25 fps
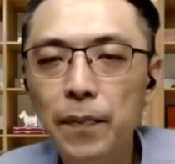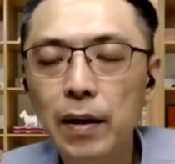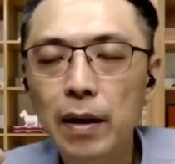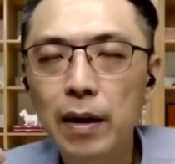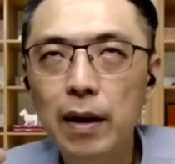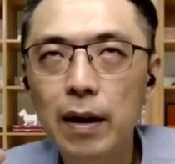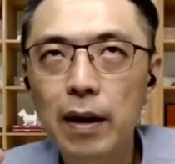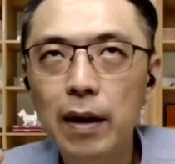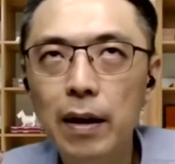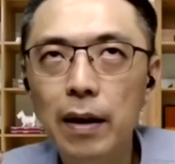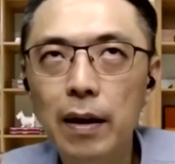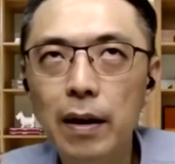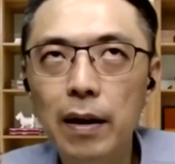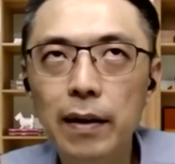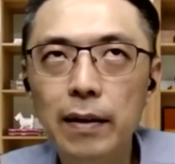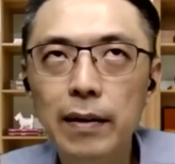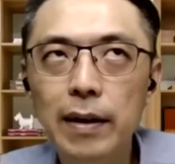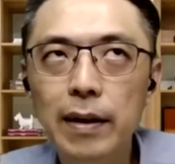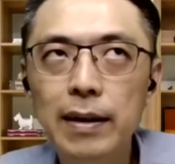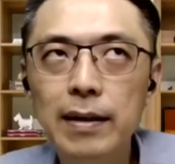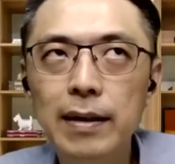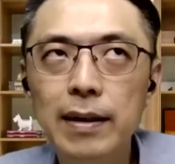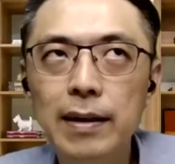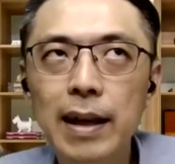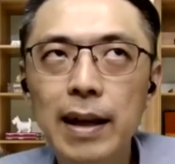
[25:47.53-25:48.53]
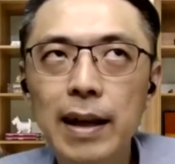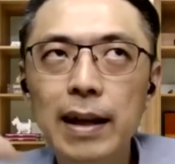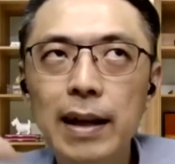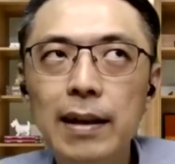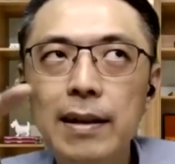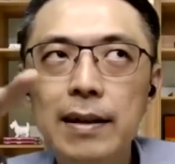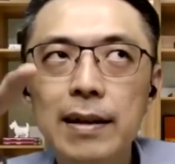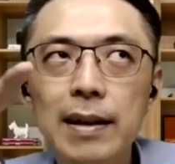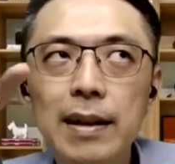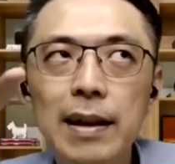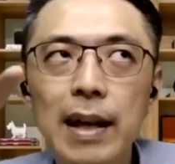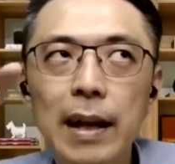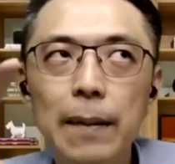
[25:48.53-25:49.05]
There's a
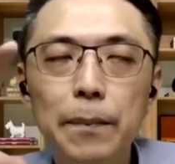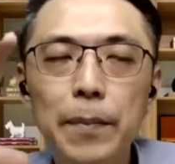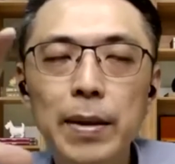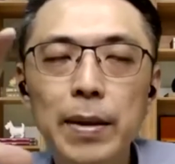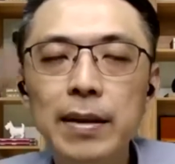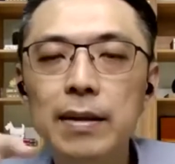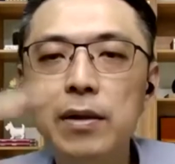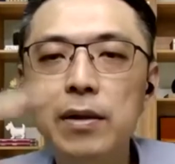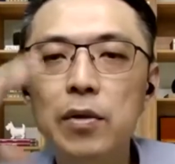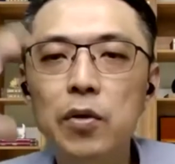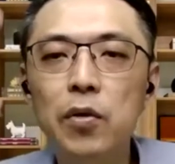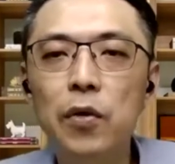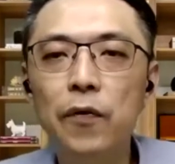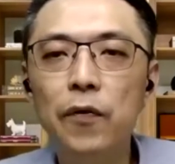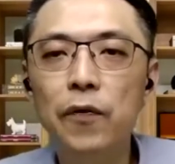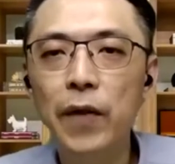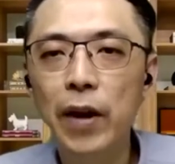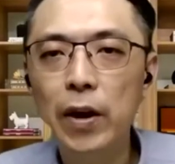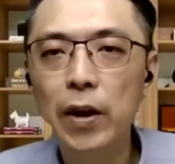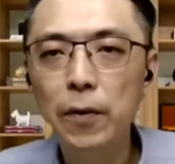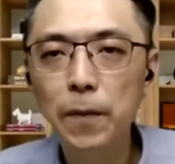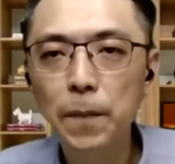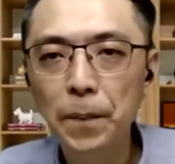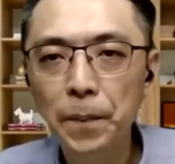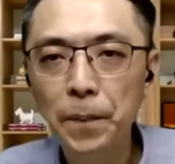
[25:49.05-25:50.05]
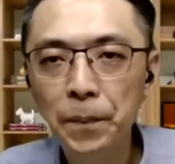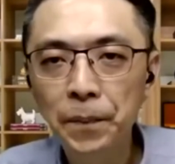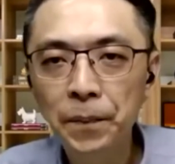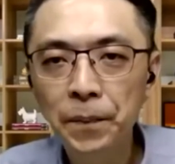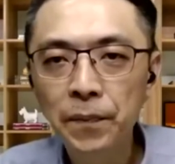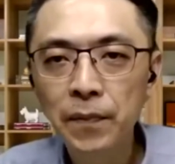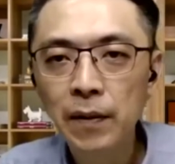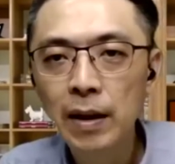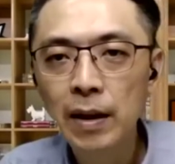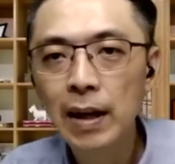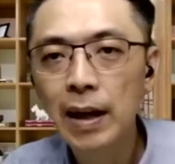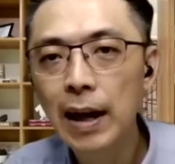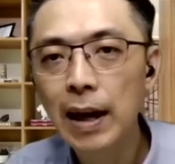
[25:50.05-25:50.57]
tendency that business could fail
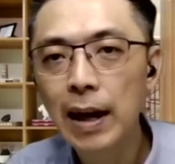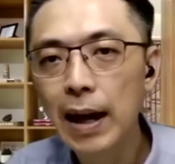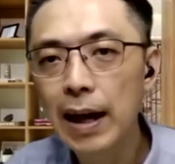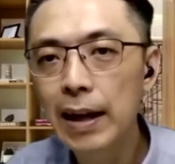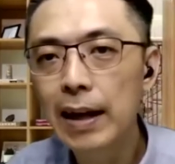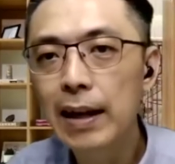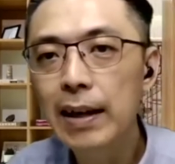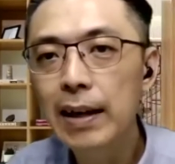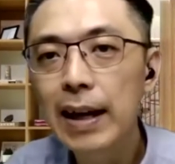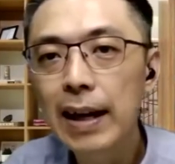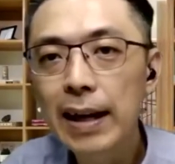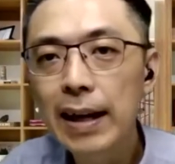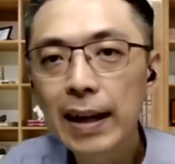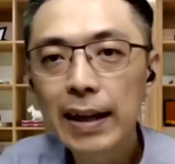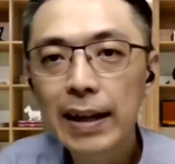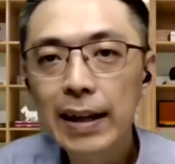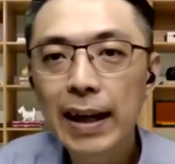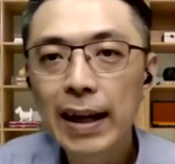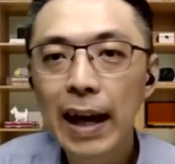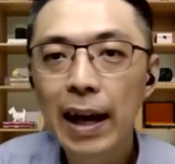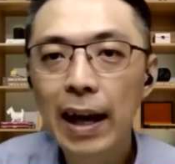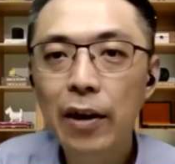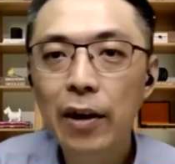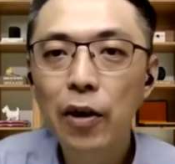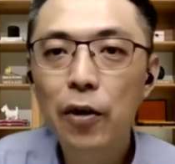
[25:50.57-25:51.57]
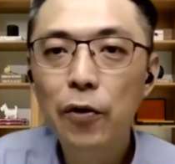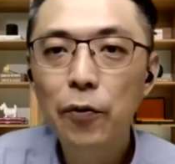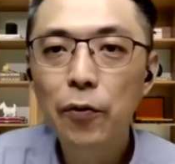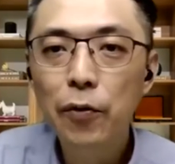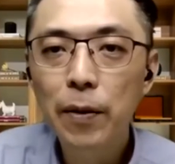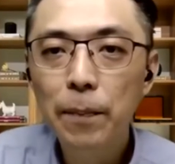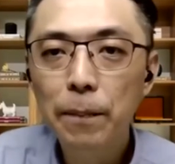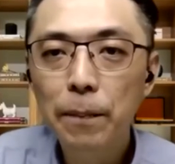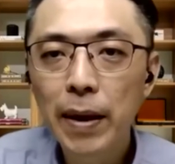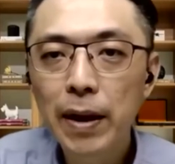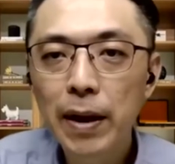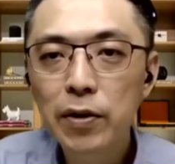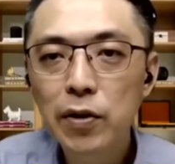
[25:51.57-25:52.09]
and then they cannot
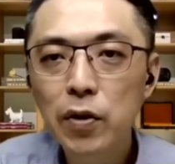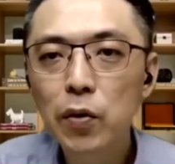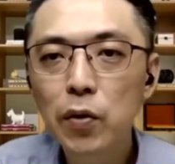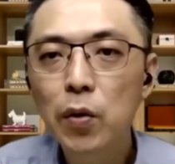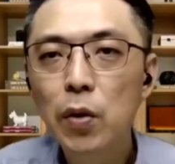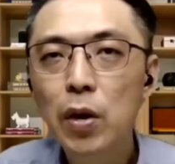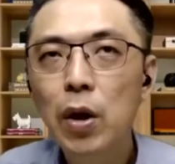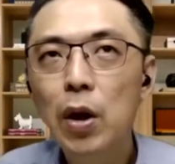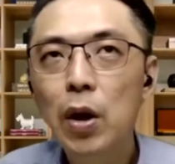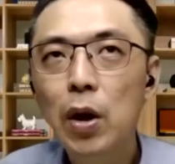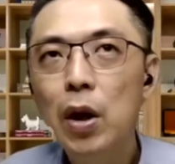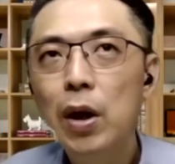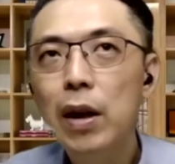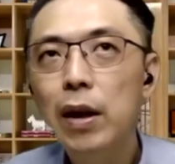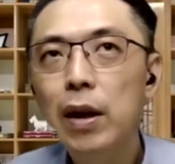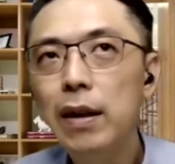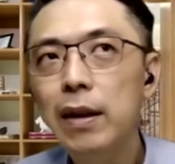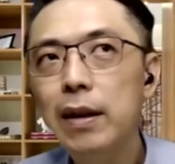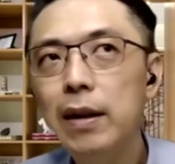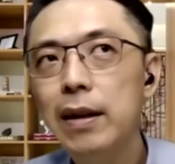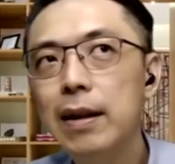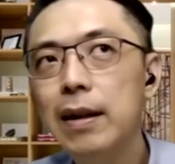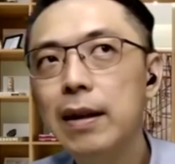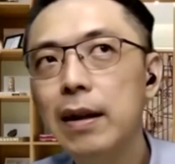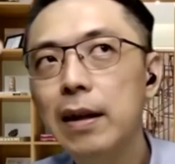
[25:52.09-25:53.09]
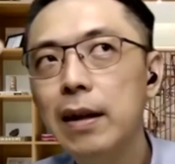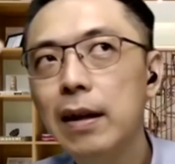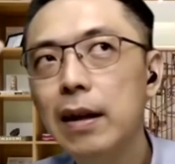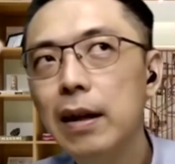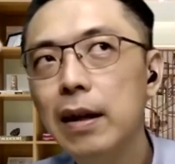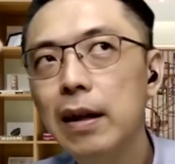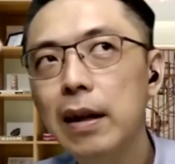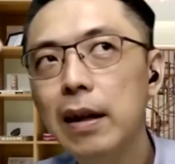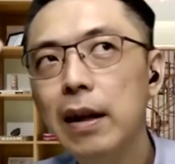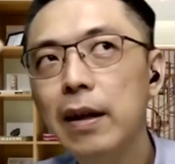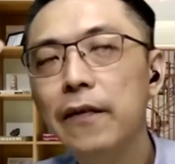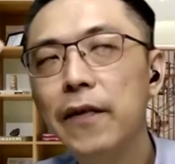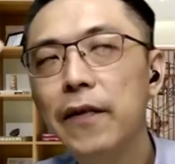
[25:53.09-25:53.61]
repay. So
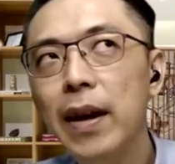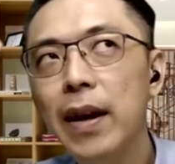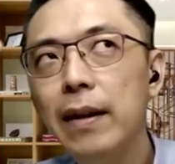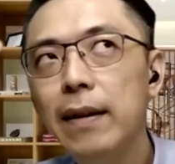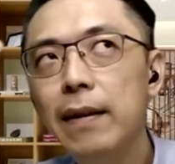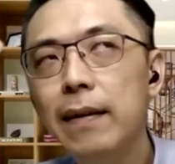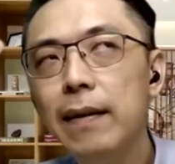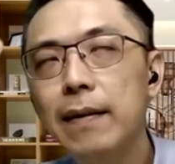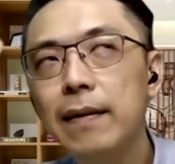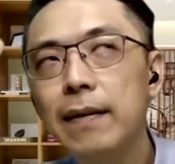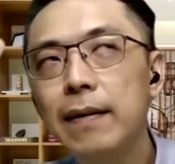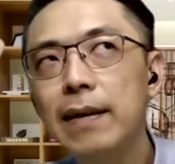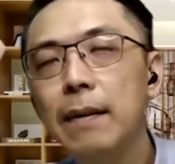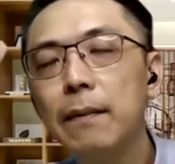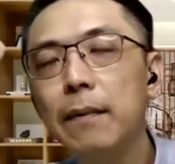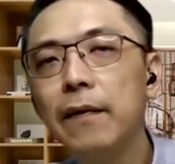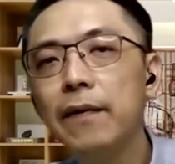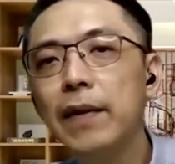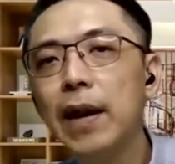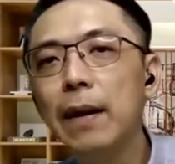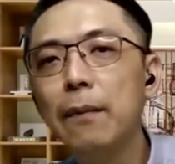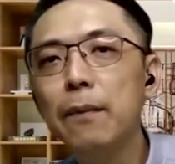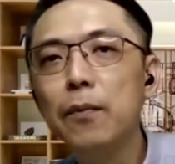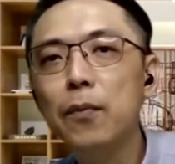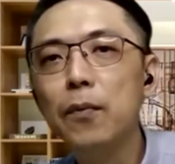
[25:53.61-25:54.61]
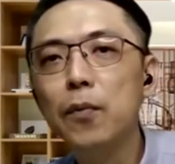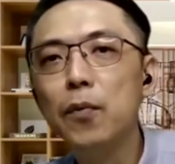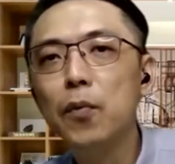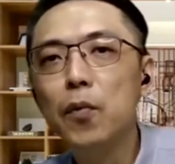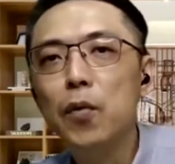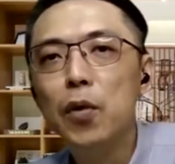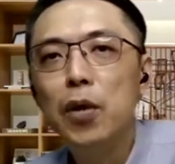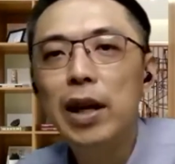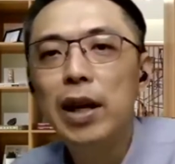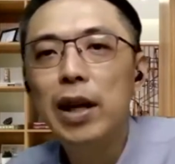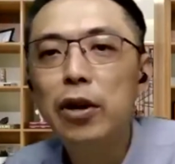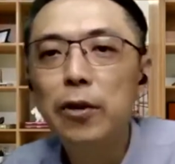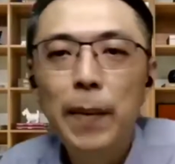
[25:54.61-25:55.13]
in fact, some of them
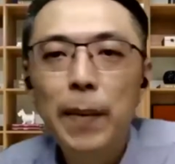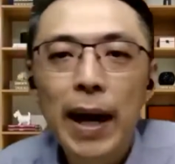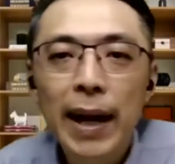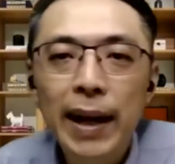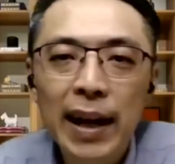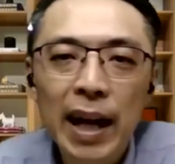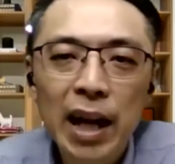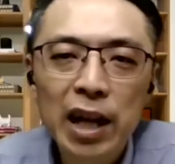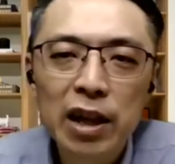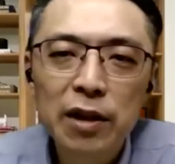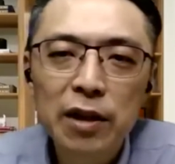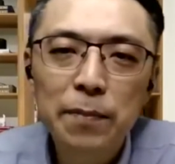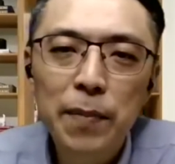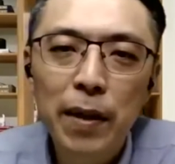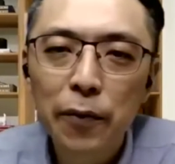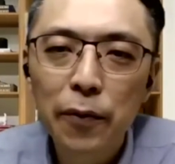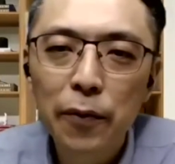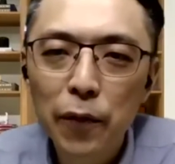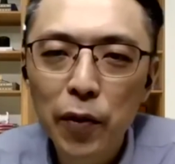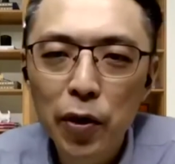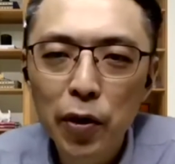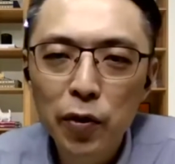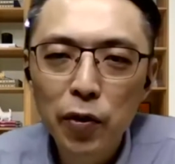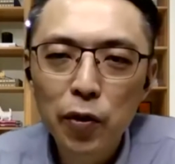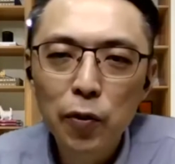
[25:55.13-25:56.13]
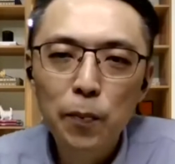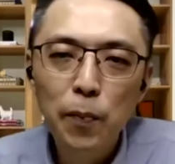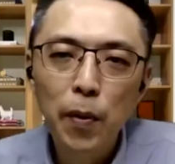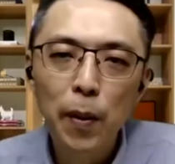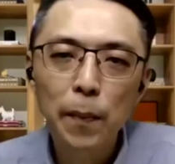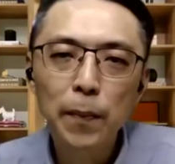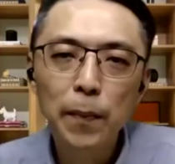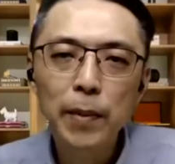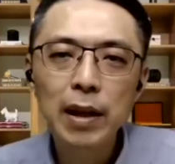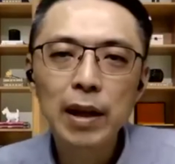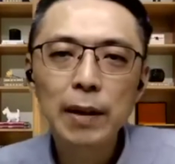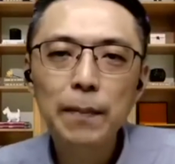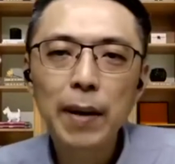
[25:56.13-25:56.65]
would like to buy cash, but we all know
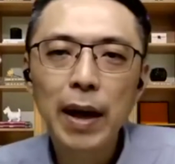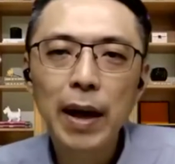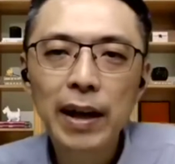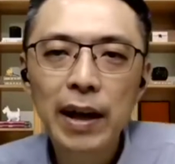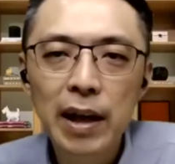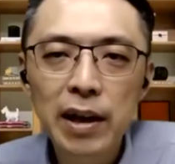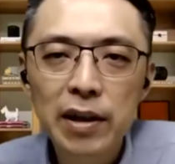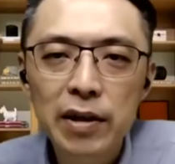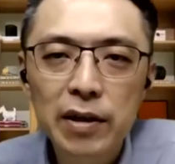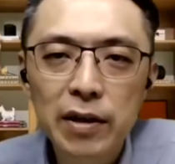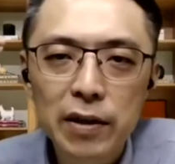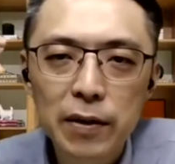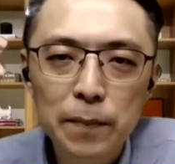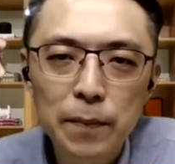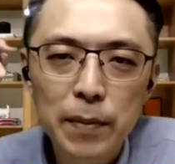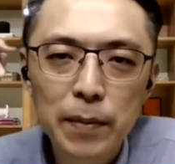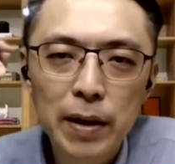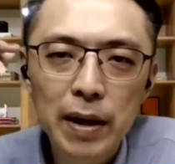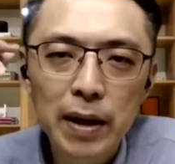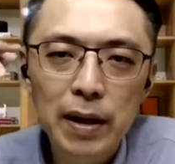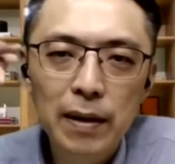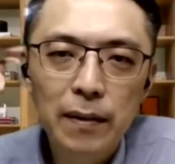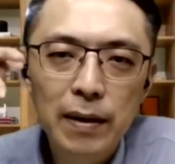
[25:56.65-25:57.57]
property buy cash is big.